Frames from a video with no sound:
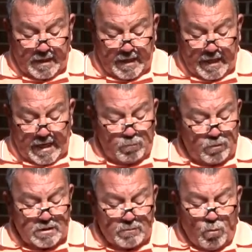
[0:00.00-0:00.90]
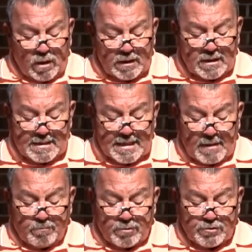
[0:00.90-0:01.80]
And one does
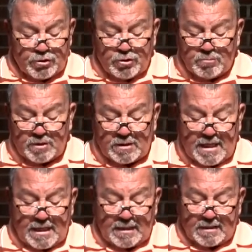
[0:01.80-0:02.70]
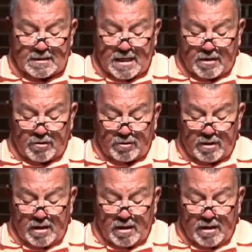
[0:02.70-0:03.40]
not presume to take this honor,